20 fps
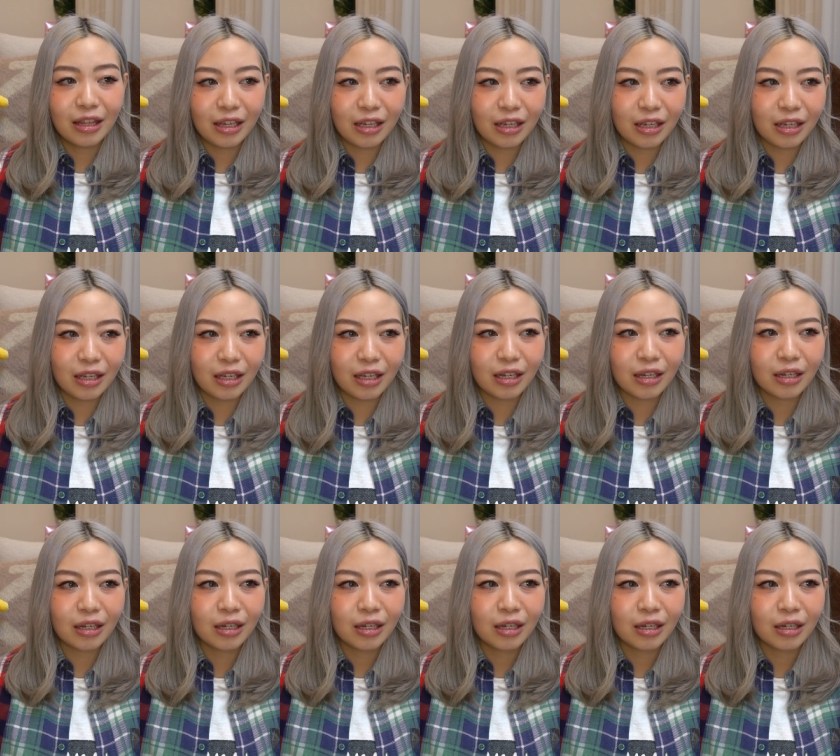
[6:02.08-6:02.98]
the
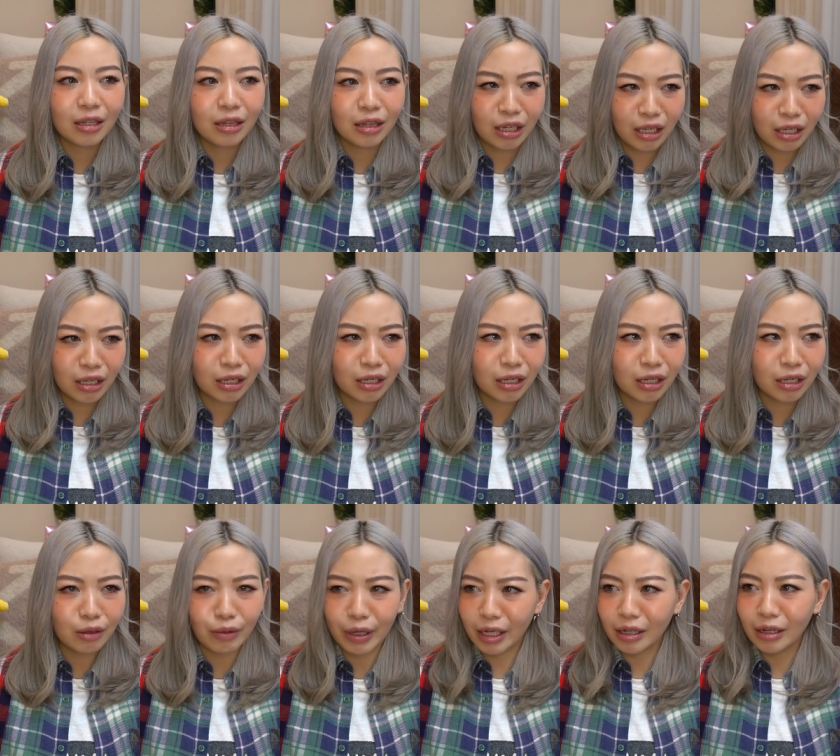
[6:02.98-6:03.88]
link
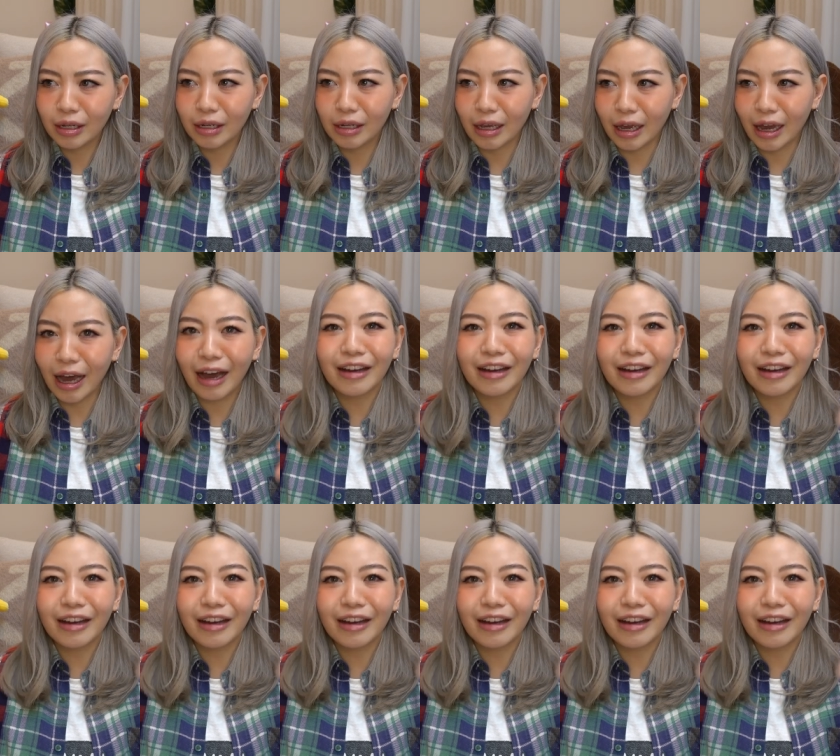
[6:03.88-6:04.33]
wait yeah